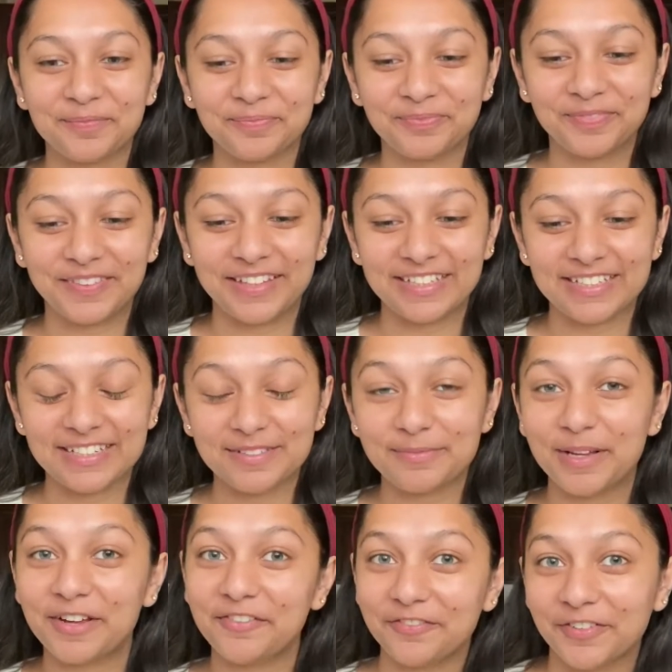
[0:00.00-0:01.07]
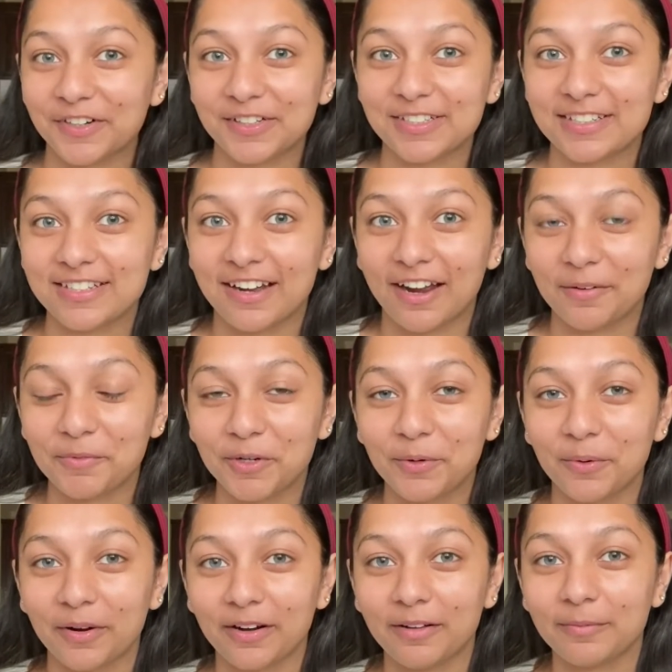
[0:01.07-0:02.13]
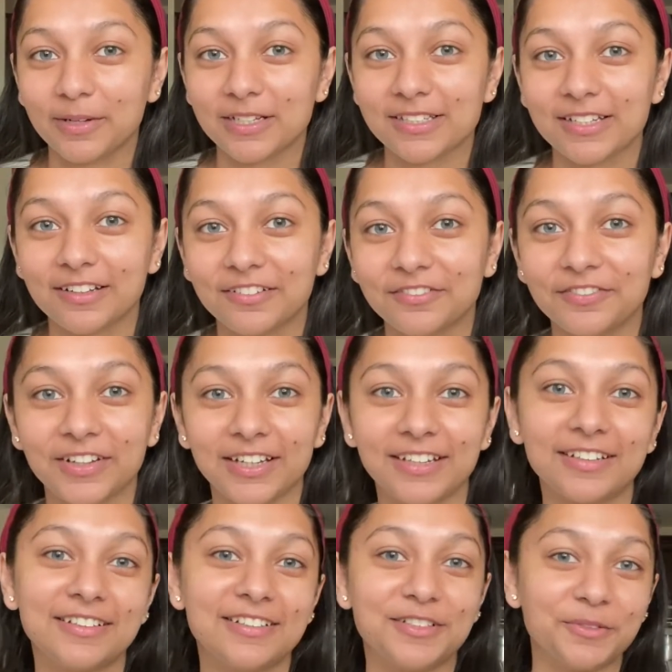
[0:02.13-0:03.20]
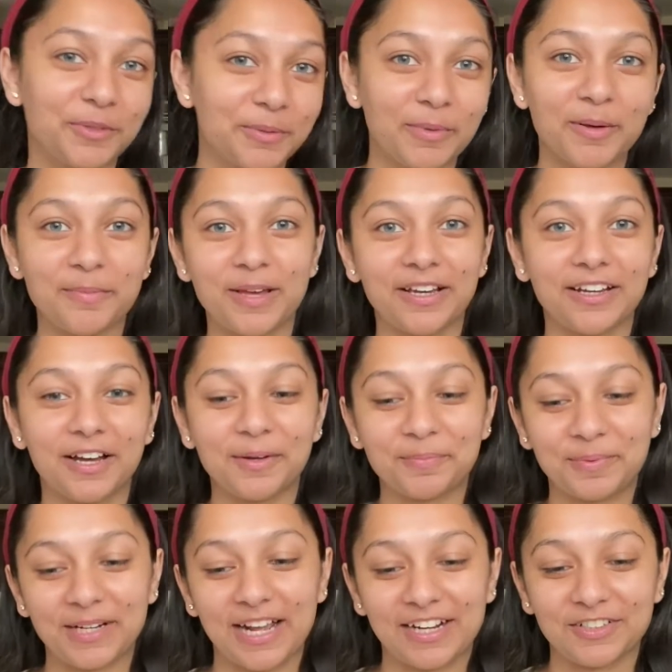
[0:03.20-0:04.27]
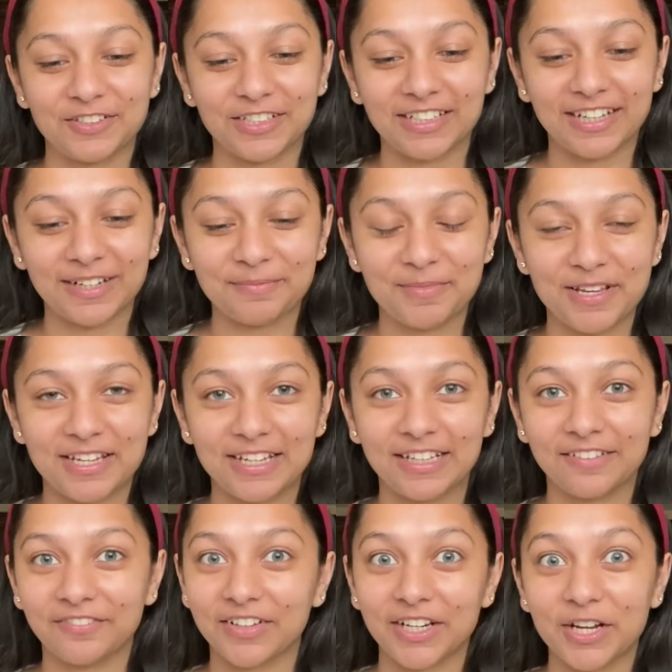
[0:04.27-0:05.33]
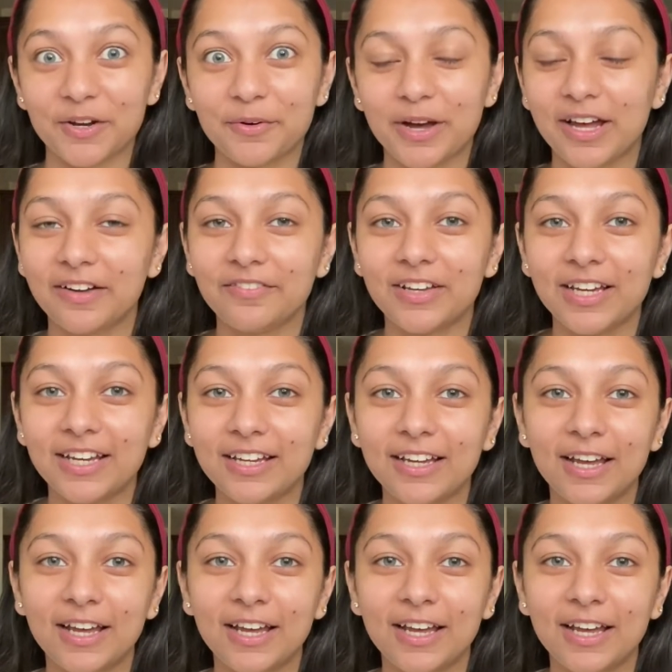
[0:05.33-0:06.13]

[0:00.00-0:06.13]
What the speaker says: This is my first time recording myself, like doing my makeup and actually like making a video out of it.